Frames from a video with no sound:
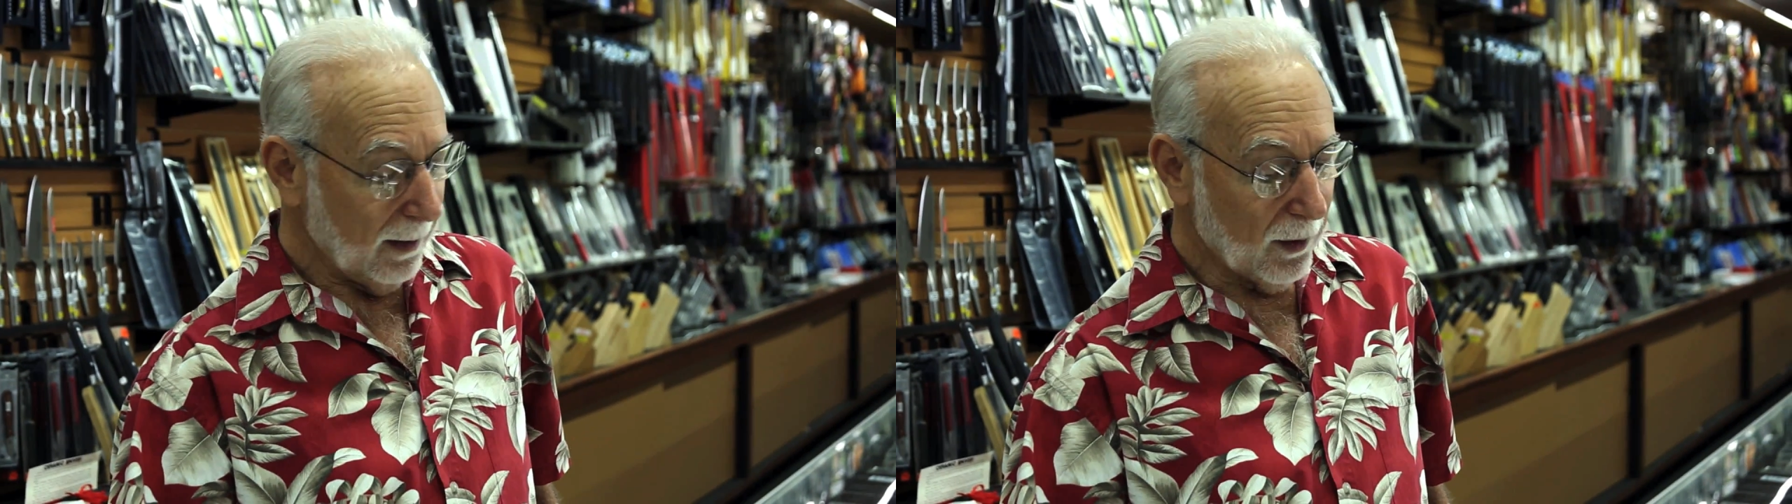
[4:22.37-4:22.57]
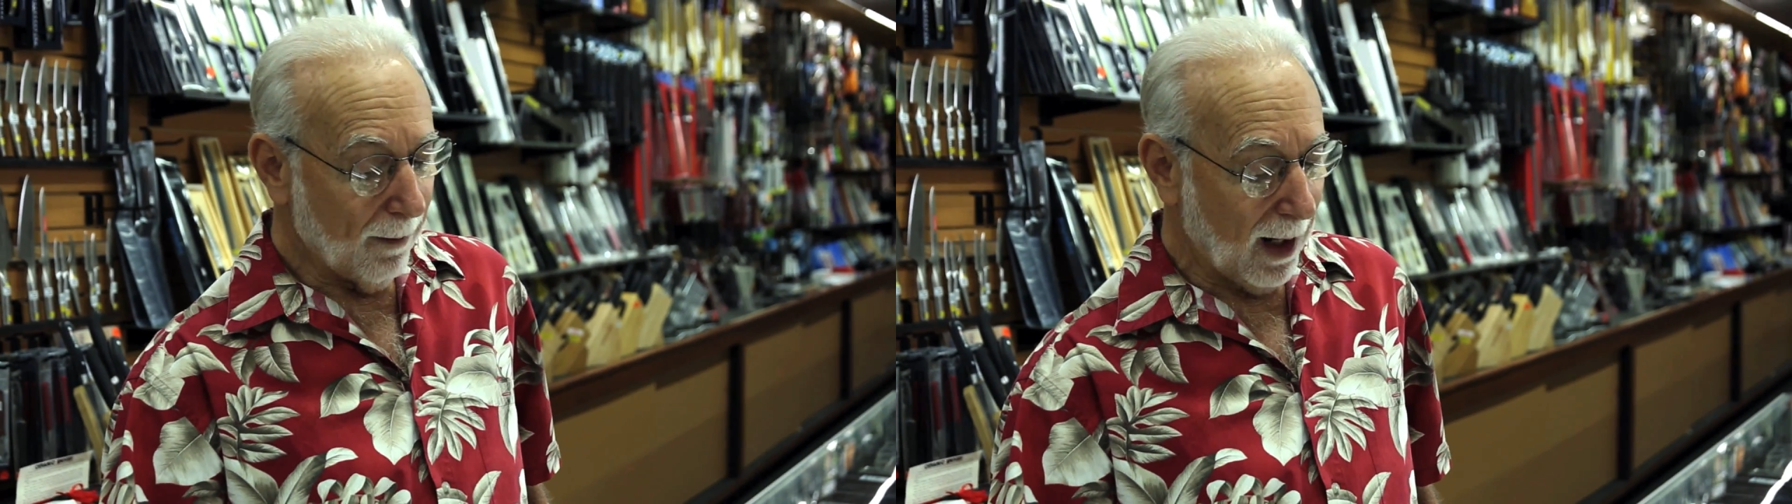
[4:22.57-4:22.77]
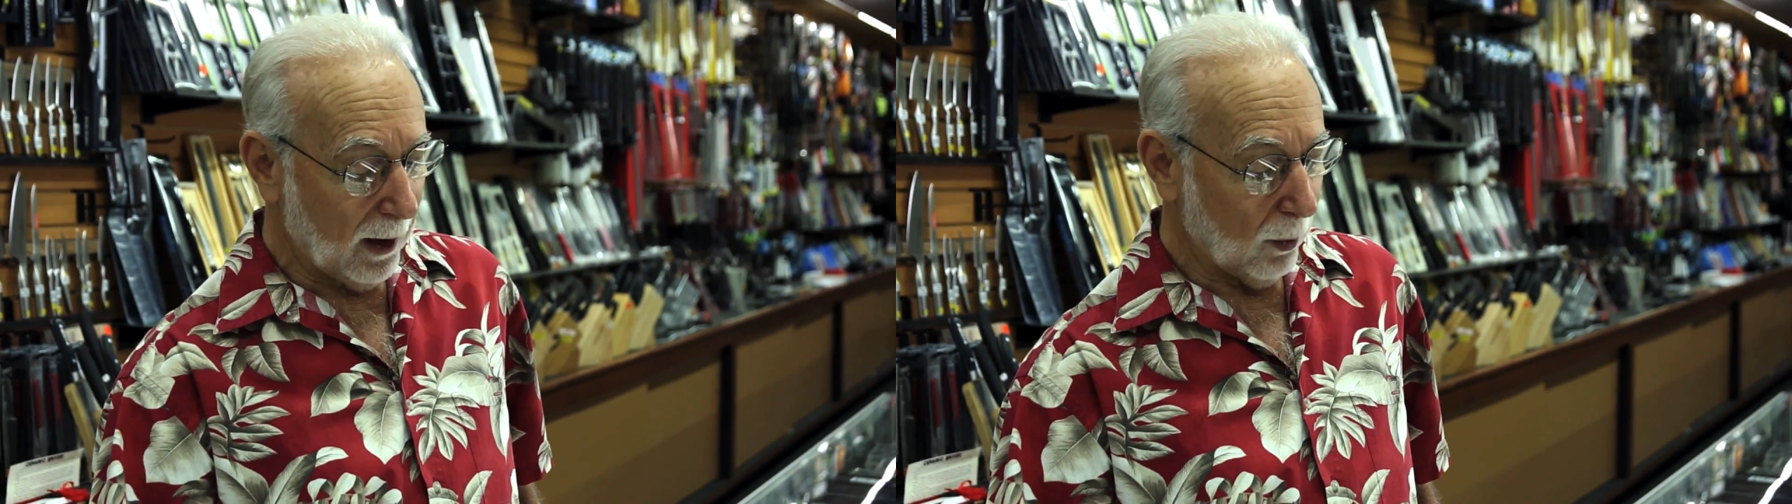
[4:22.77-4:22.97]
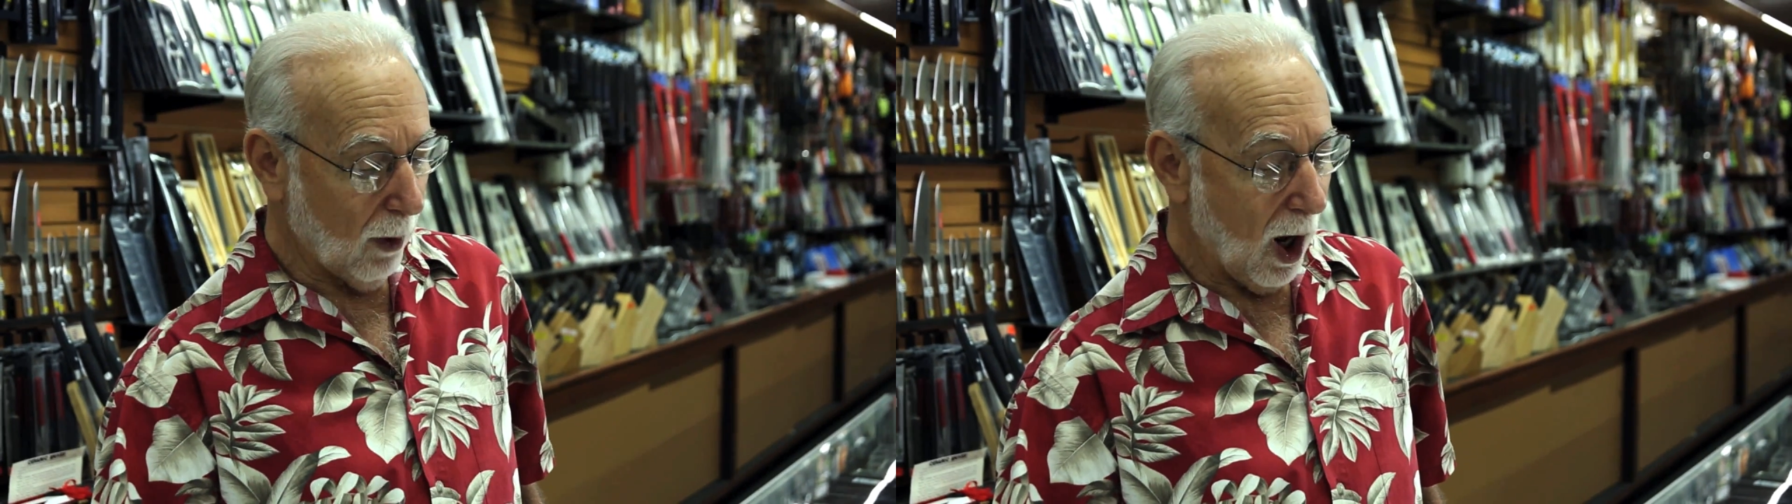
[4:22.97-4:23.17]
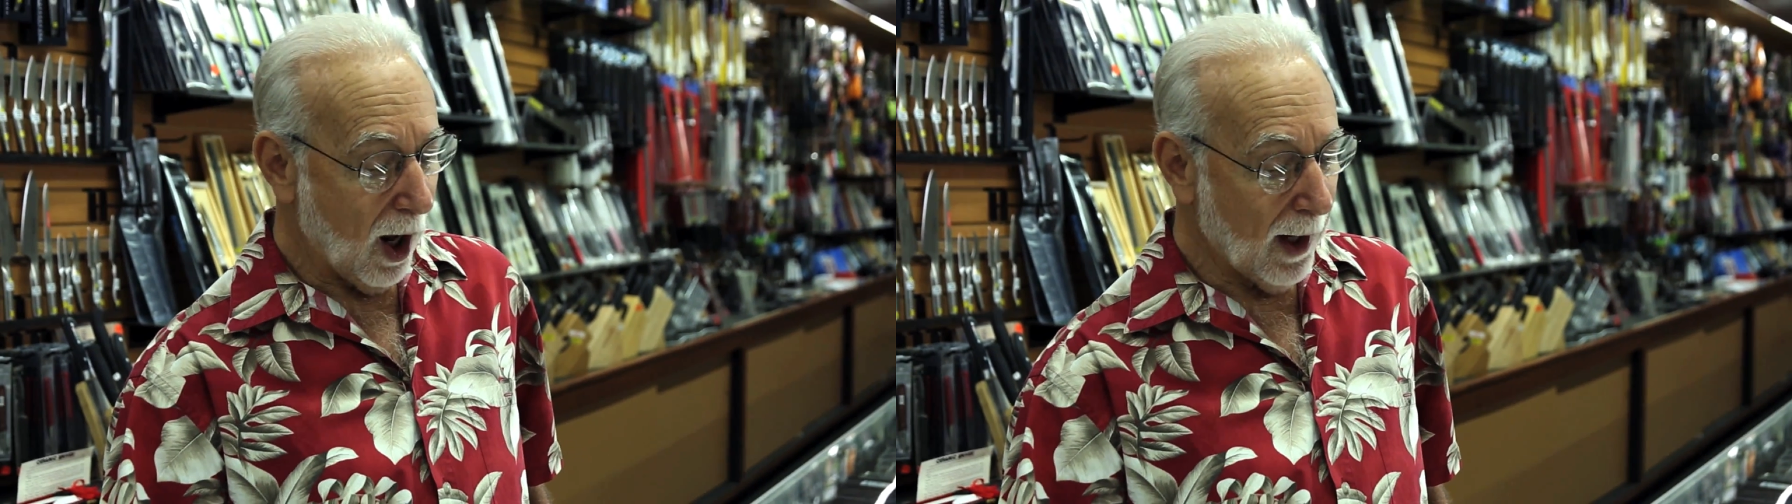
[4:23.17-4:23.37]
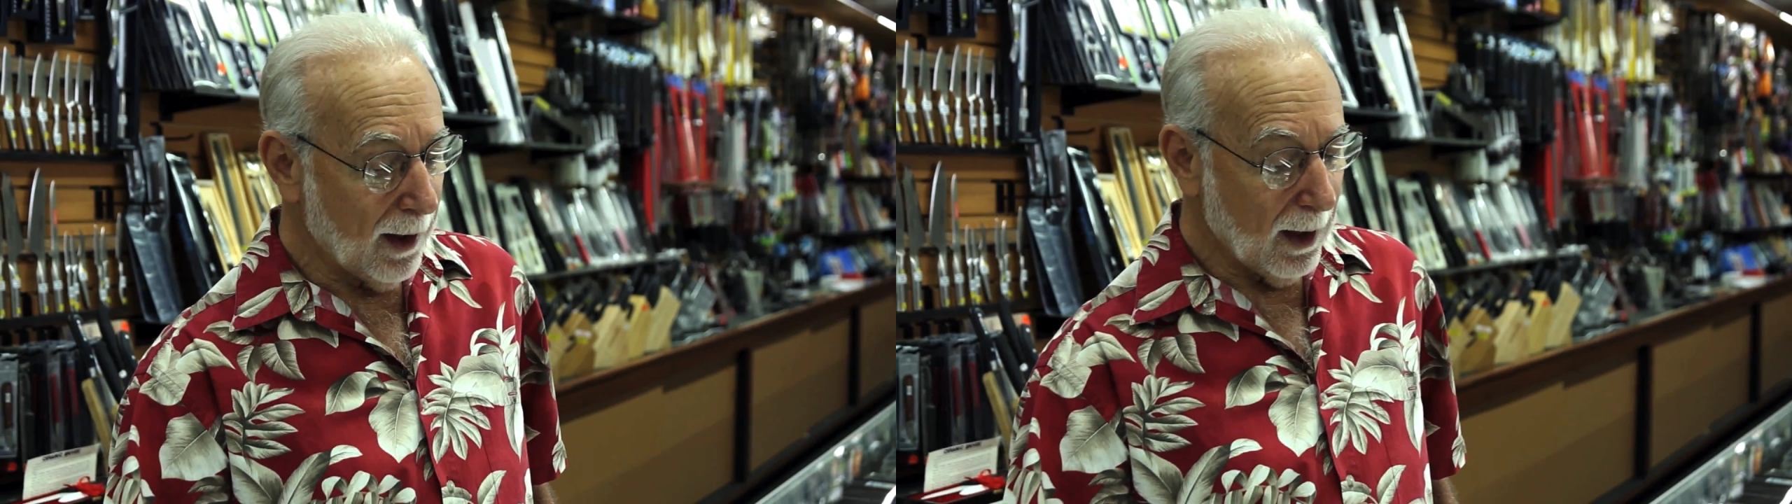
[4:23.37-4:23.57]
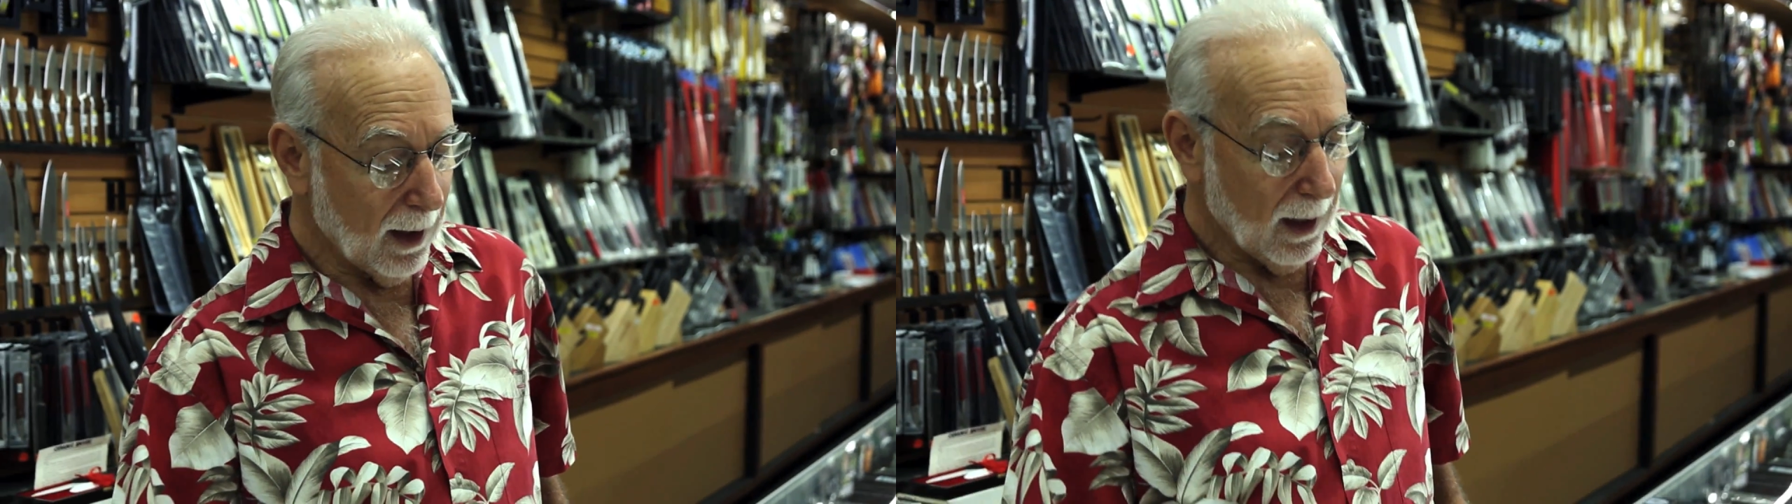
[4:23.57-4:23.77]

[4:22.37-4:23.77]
It's a metal rod.